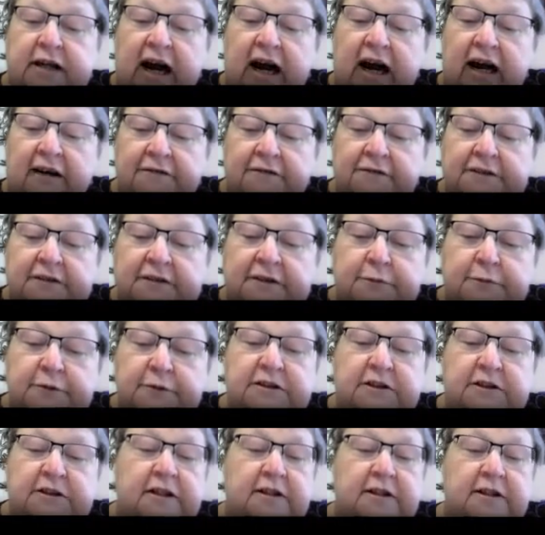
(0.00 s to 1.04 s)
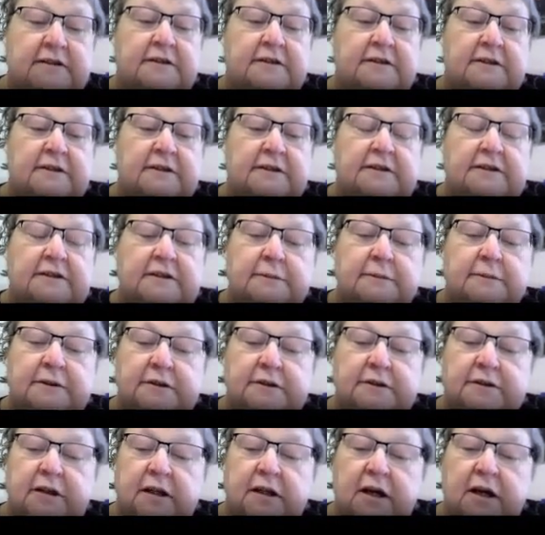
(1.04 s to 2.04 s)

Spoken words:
After we selected the sequence,